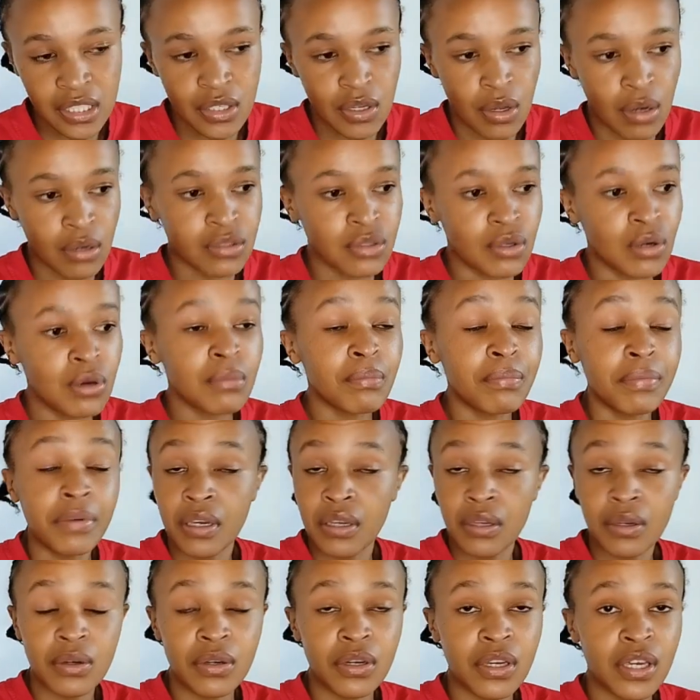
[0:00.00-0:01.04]
Don't compare
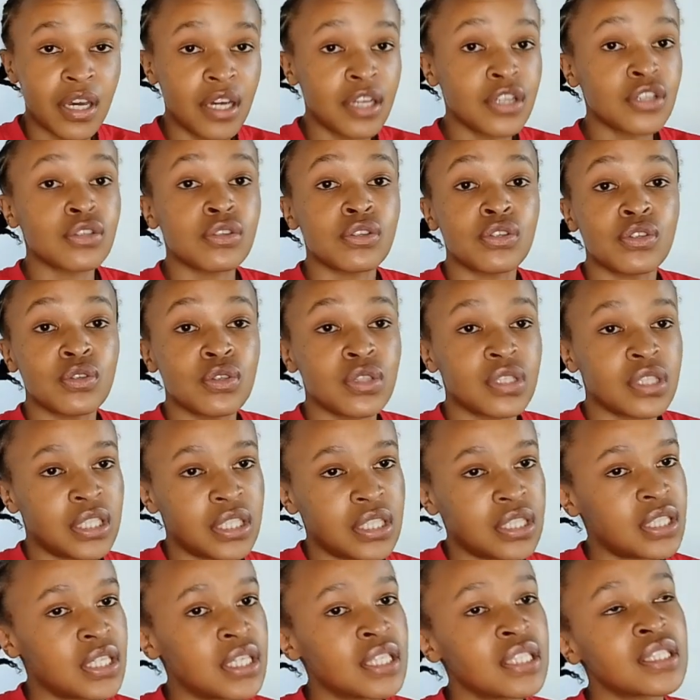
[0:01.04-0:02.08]
your hair to your
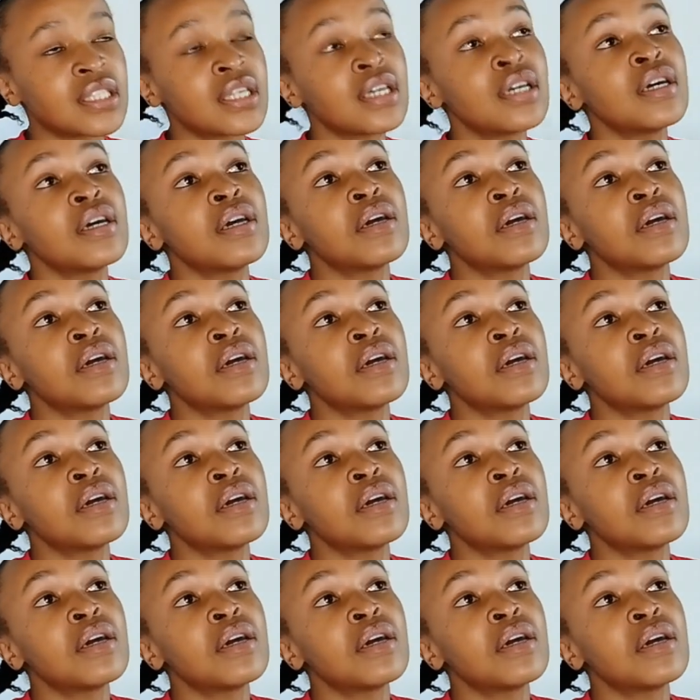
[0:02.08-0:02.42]
sisters,